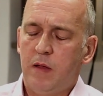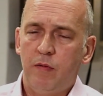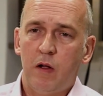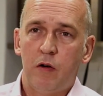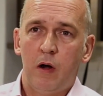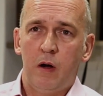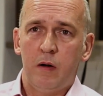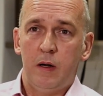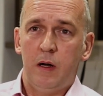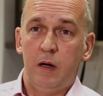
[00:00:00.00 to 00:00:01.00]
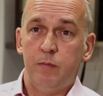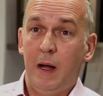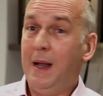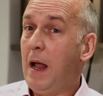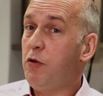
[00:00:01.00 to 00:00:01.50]
Then there are
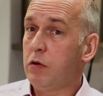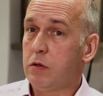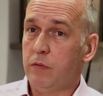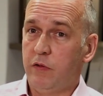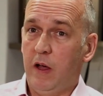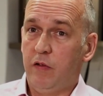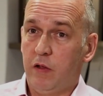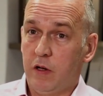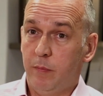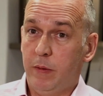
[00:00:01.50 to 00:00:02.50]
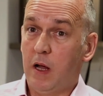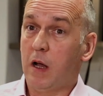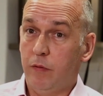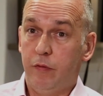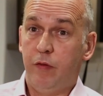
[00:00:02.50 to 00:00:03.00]
electrical tests that can be
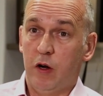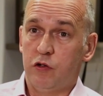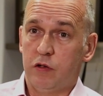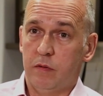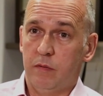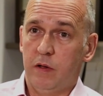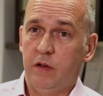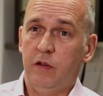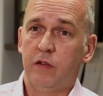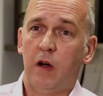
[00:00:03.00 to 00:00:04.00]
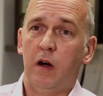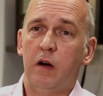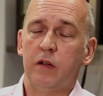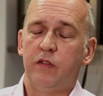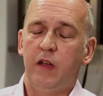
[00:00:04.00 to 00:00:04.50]
done of function. These
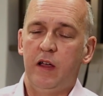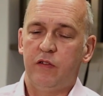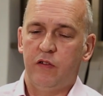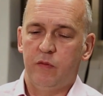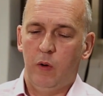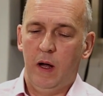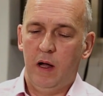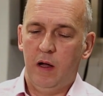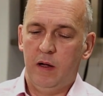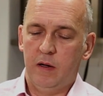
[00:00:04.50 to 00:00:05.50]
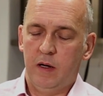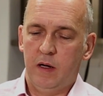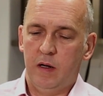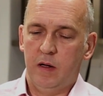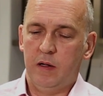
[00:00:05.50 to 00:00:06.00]
are tests where
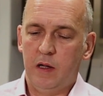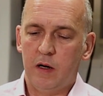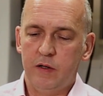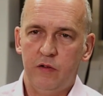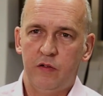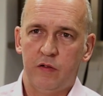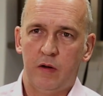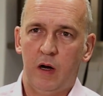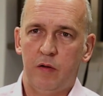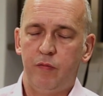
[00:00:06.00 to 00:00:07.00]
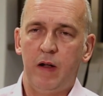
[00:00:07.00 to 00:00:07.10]
lights are